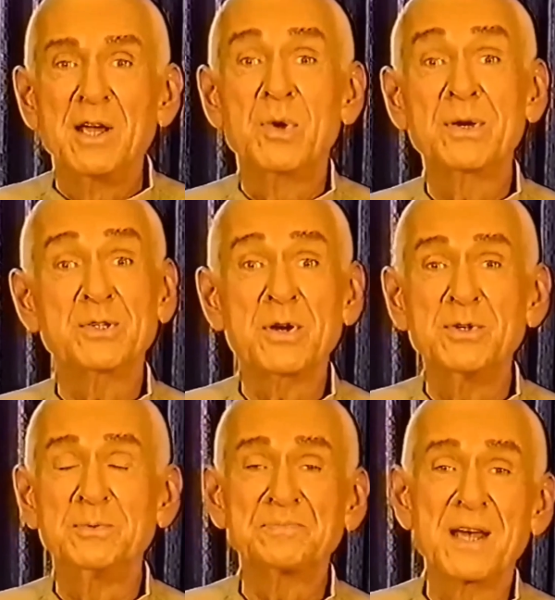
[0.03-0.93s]
going to talk to
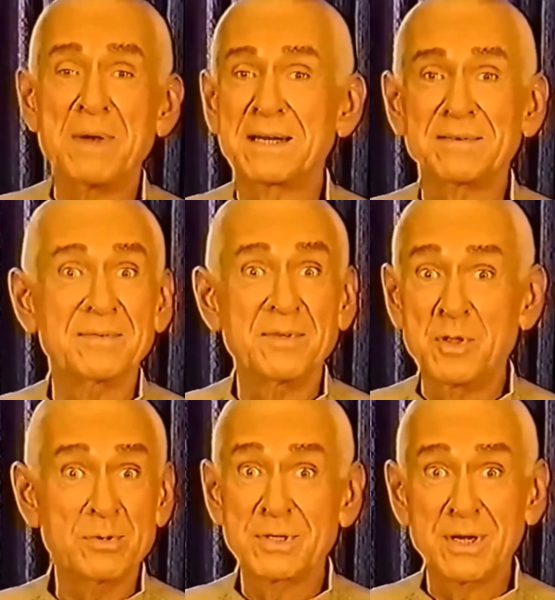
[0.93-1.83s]
you about the
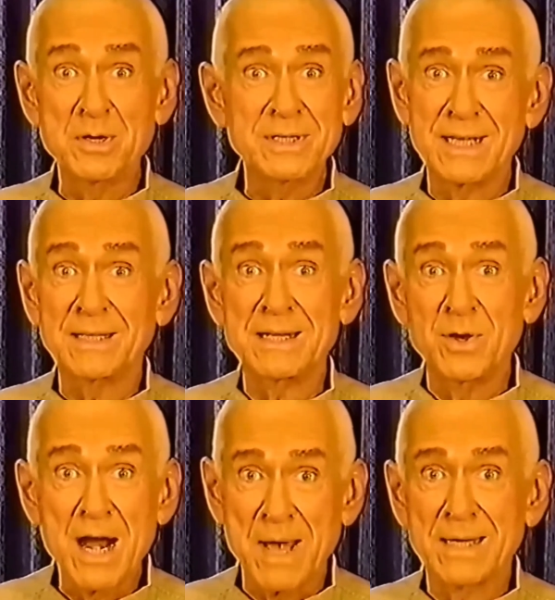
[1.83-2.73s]
most urgent thing that is on
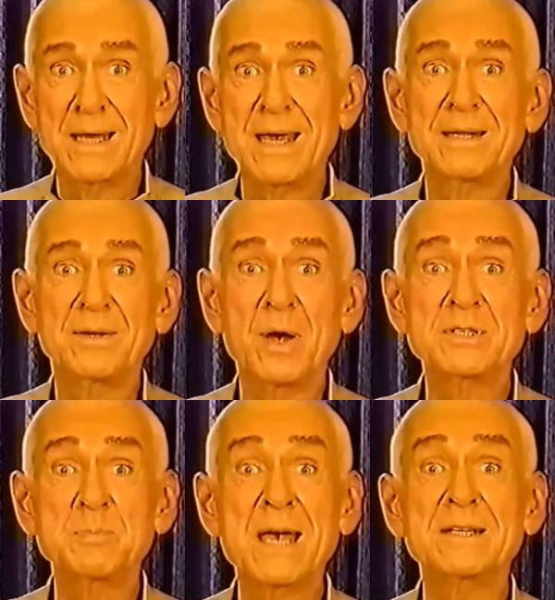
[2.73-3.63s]
our mind and what we
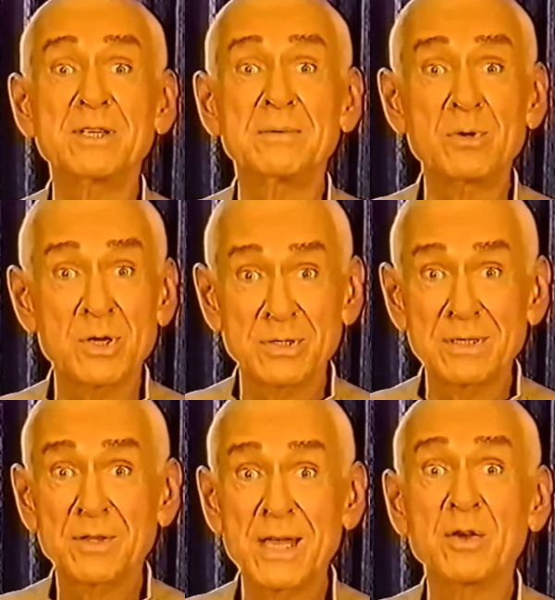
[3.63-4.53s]
suspect is the most urgent
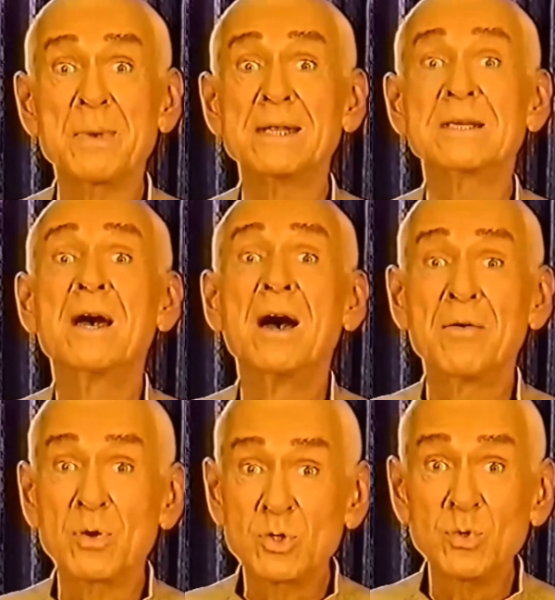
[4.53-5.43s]
thing on the minds of
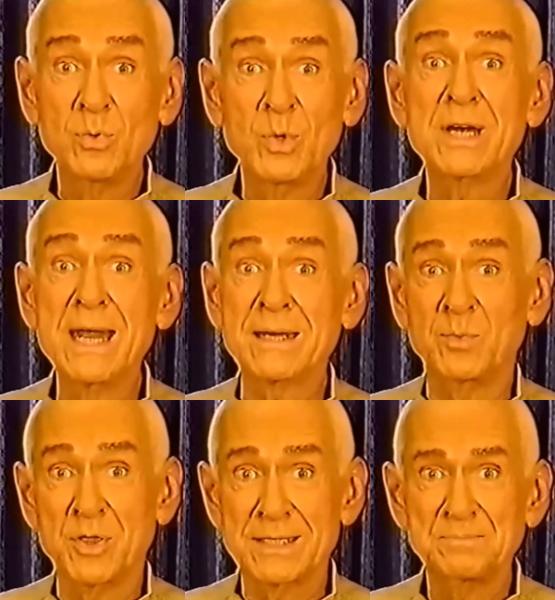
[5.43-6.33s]
those who will connect
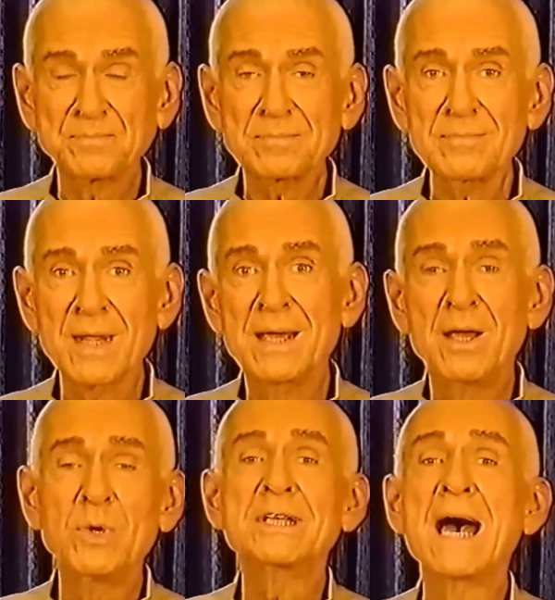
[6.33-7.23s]
with us.
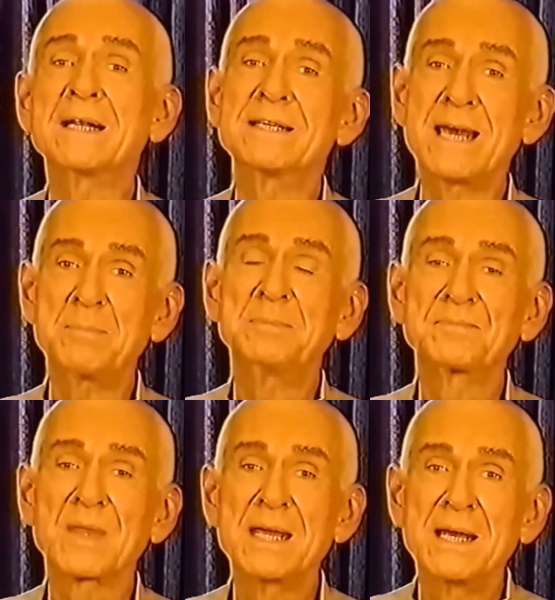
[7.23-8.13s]
We'll title this tape,
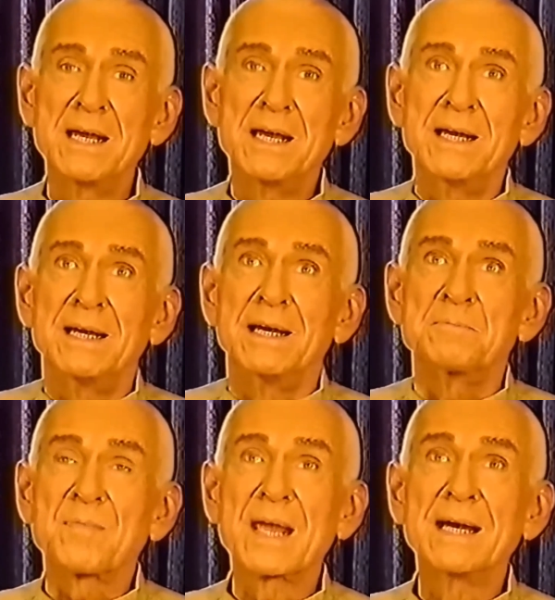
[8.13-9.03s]

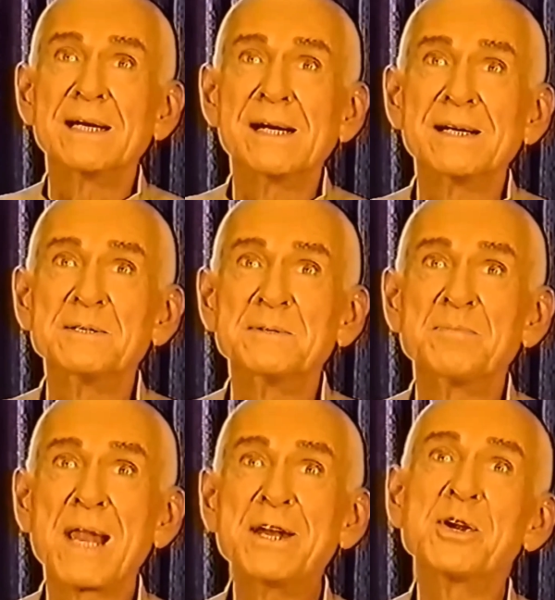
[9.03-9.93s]

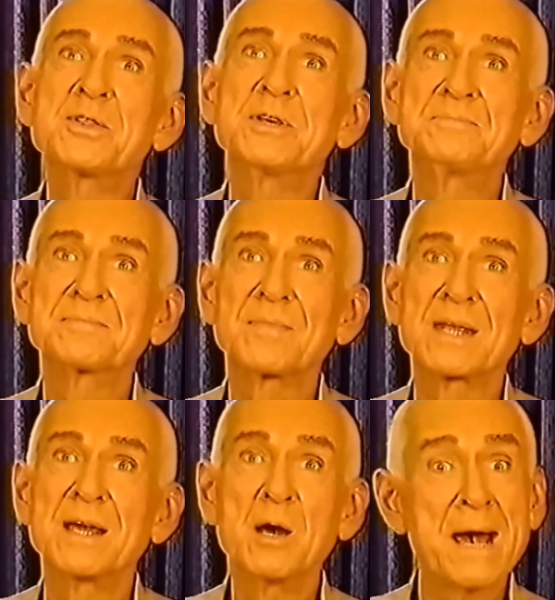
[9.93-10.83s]
Planet Earth
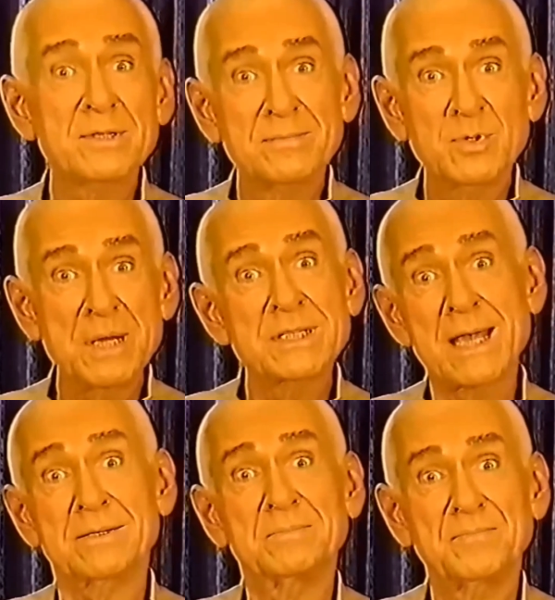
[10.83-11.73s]
About to be
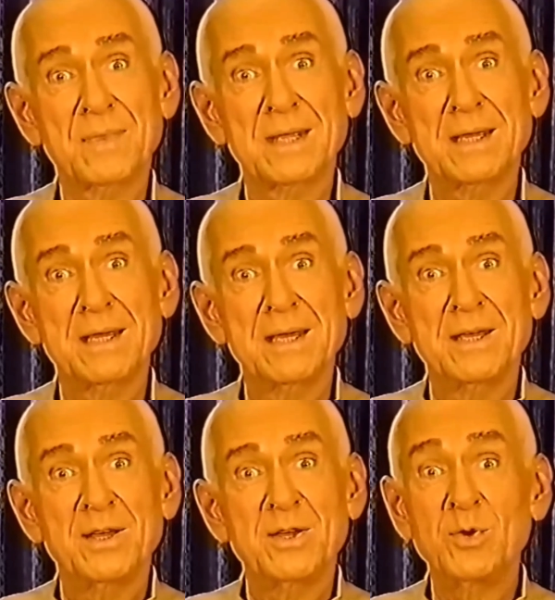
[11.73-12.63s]
Recycled.
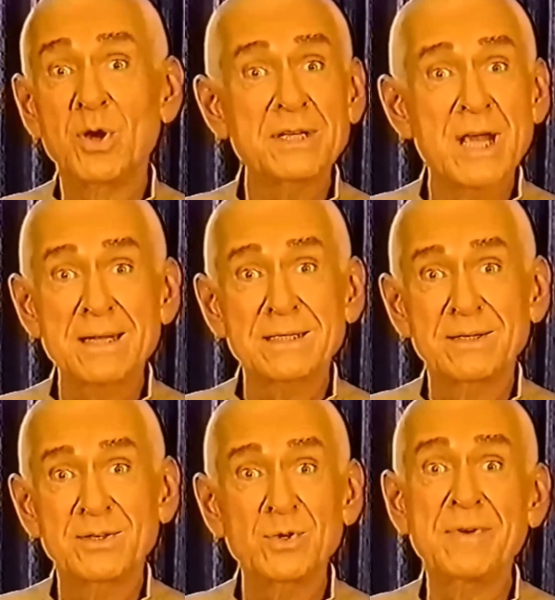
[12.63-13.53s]
Your only chance
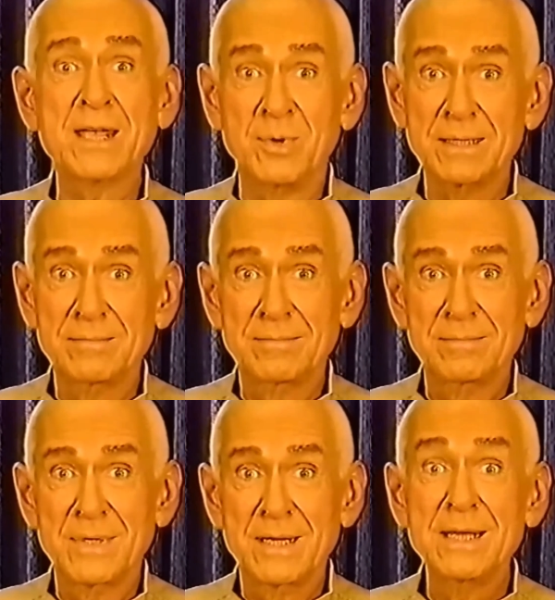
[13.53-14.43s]
to evacuate
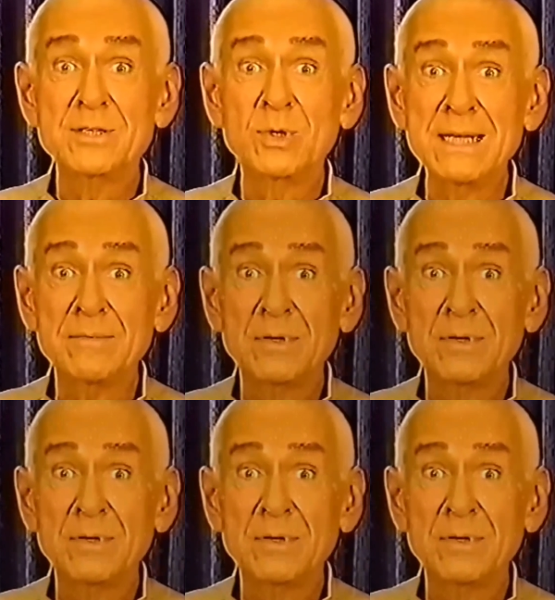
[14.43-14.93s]
is to leave